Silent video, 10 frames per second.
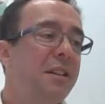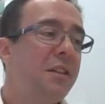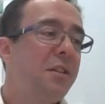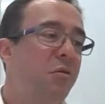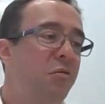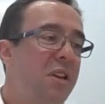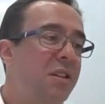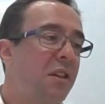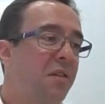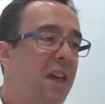the
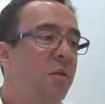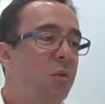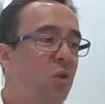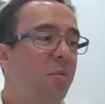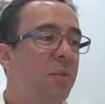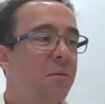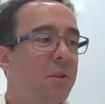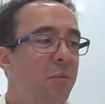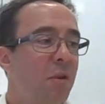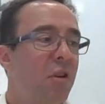risk that they would not be able to
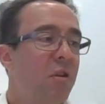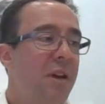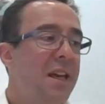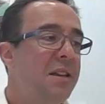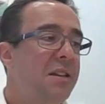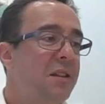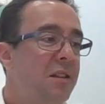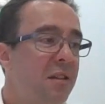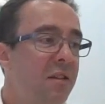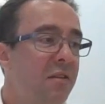borrow
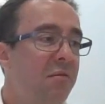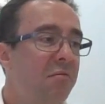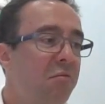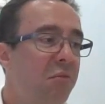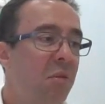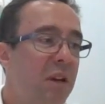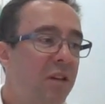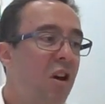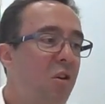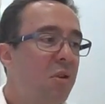is probably
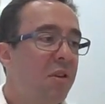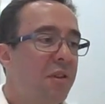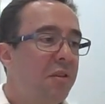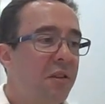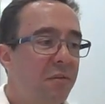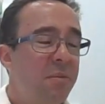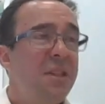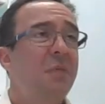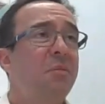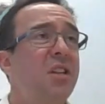lower than than
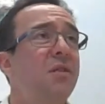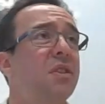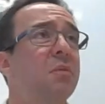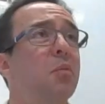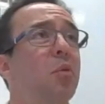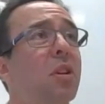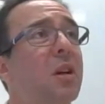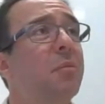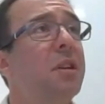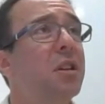potentially for some smaller companies.